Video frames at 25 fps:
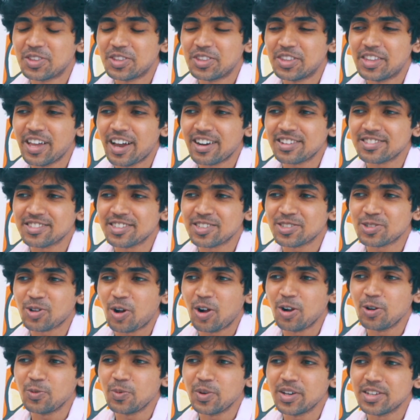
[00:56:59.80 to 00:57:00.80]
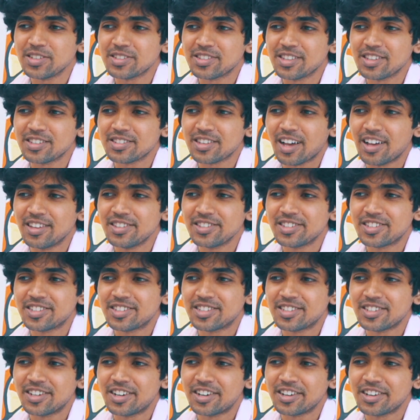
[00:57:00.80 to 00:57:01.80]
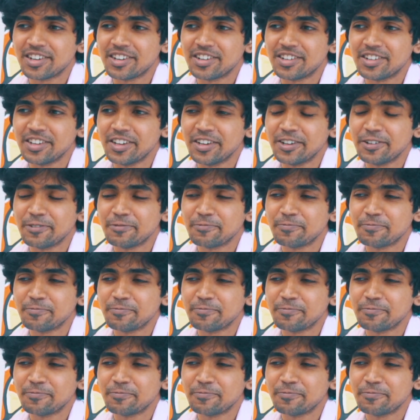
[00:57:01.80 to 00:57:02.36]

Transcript: there's always this uncertainty,